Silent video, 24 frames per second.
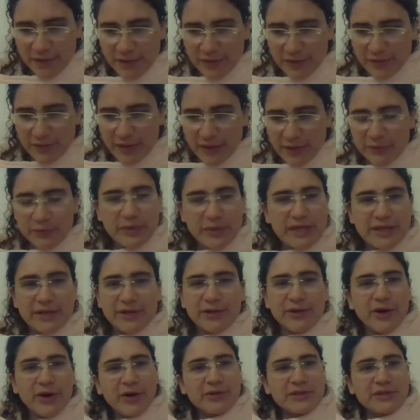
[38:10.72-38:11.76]
that we
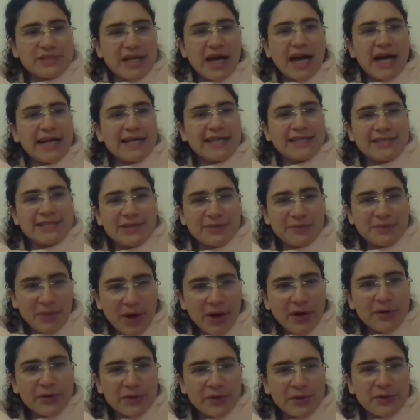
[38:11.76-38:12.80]
could all die
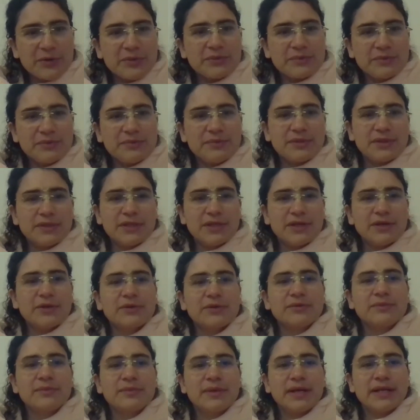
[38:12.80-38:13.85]
tomorrow, you
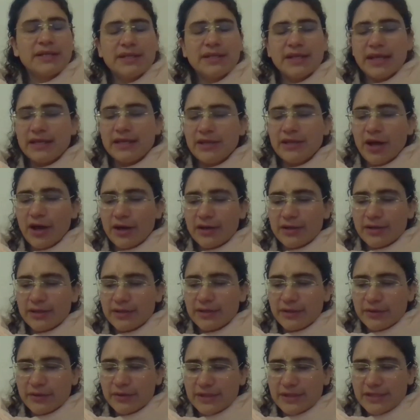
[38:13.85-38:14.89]
know, and not, you
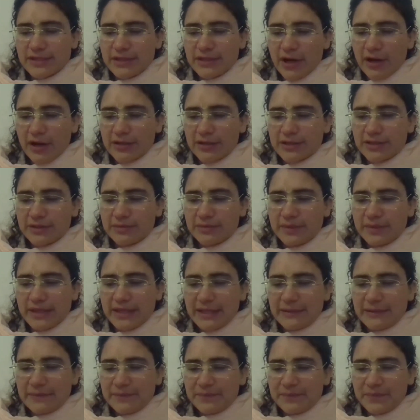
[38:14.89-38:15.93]
know, it's not to
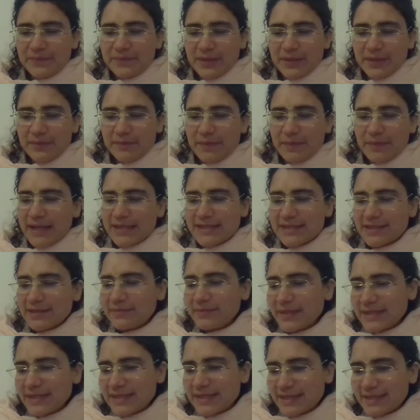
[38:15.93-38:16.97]
be
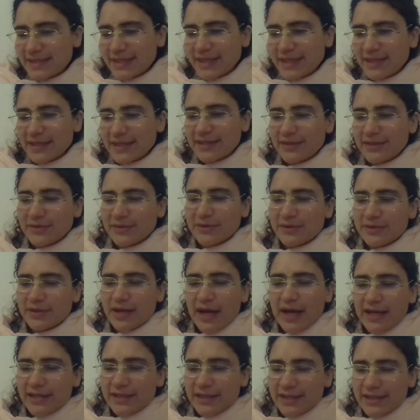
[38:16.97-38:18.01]
pessimistic or
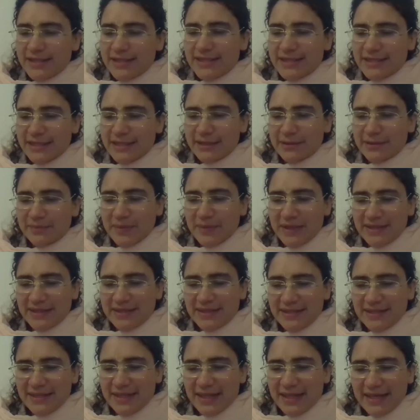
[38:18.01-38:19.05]
nihilistic, but
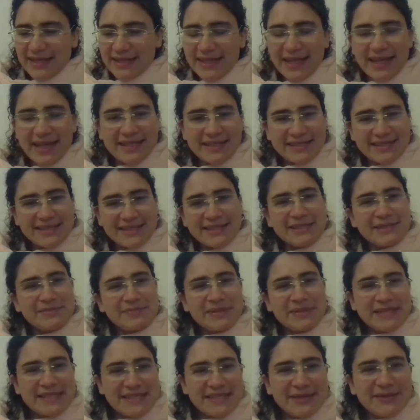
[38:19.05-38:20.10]
like, let's just
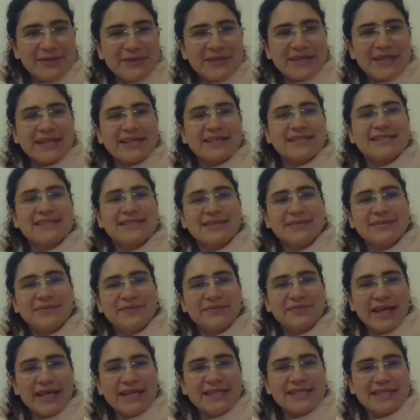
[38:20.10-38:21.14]
be serious and
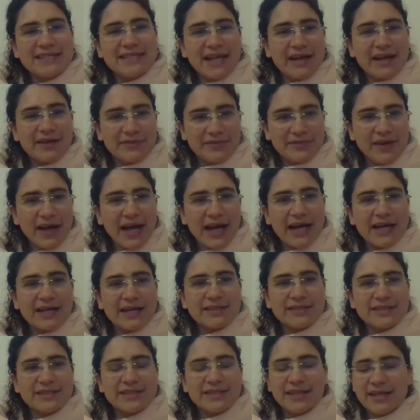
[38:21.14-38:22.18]
face that
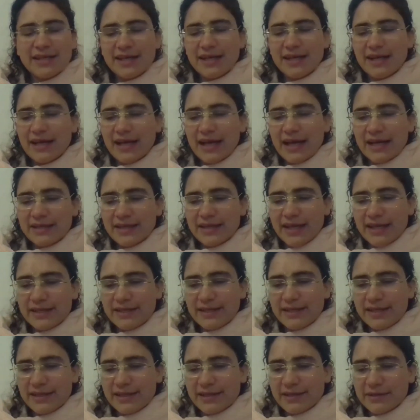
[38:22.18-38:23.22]
fact. And
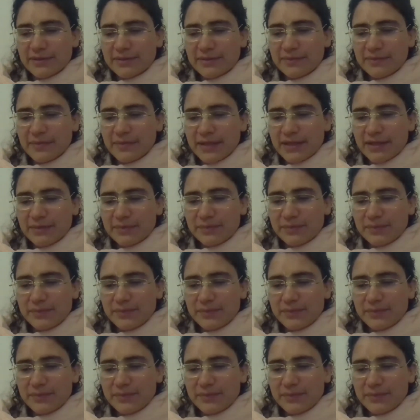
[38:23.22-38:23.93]
then in